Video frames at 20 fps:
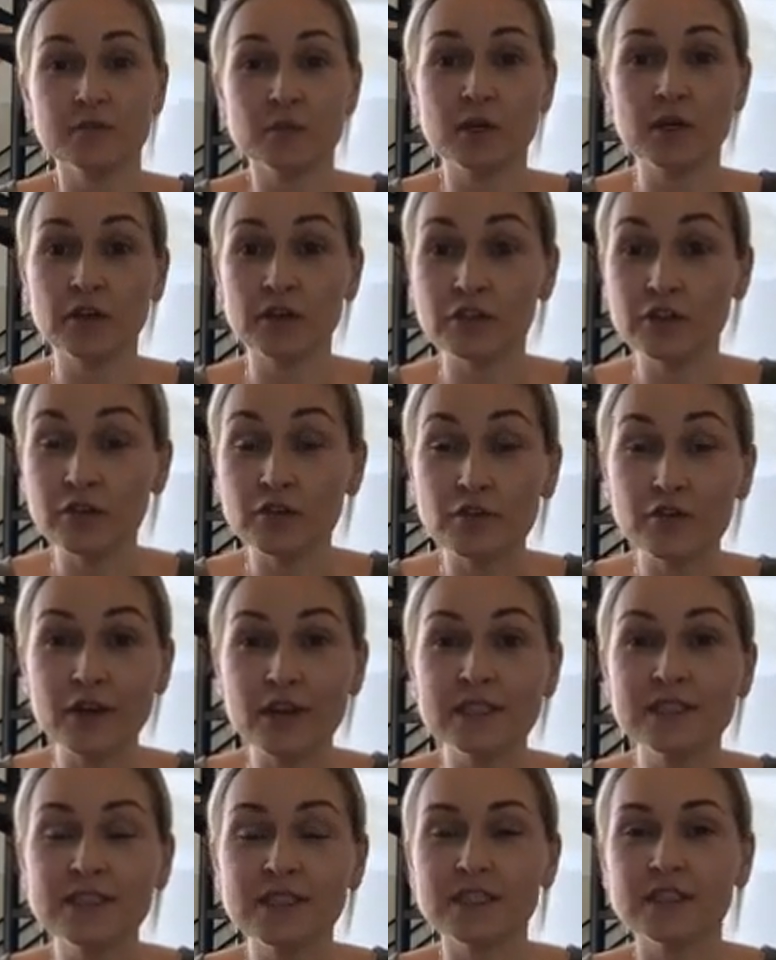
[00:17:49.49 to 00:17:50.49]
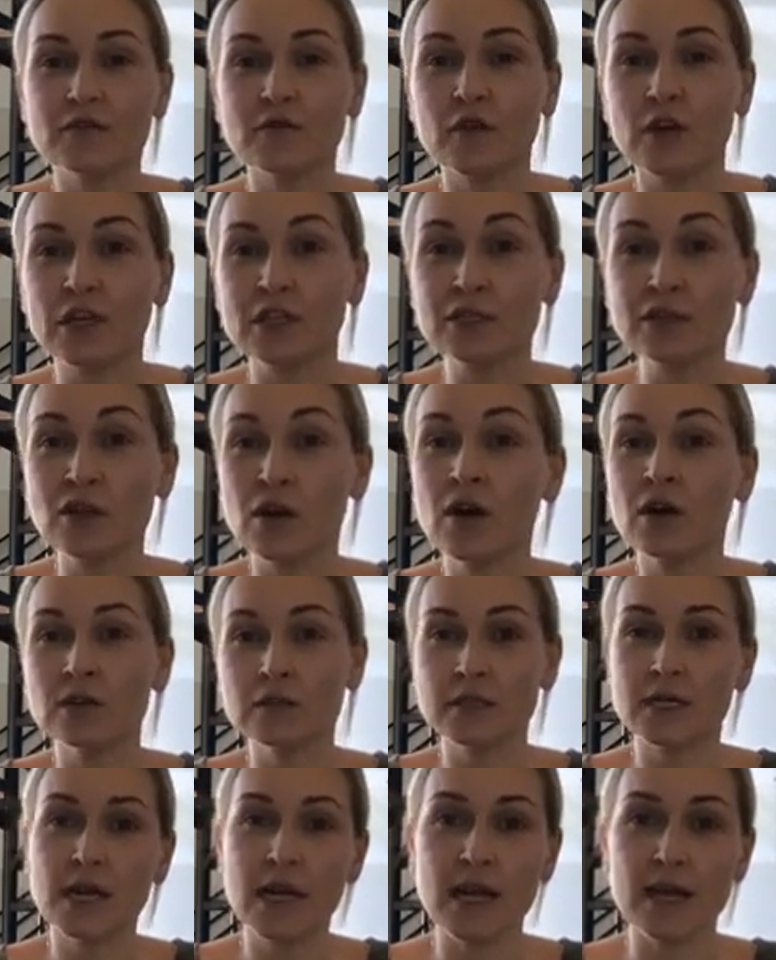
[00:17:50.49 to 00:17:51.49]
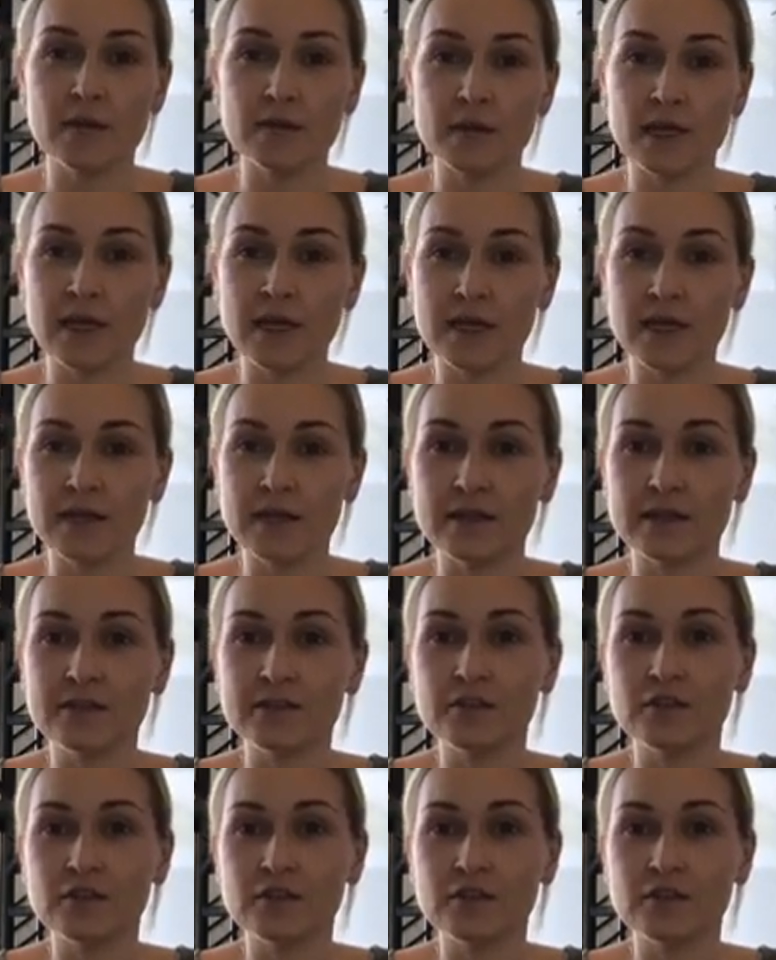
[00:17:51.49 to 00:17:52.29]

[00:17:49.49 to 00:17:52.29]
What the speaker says: been on your friends list for a long time and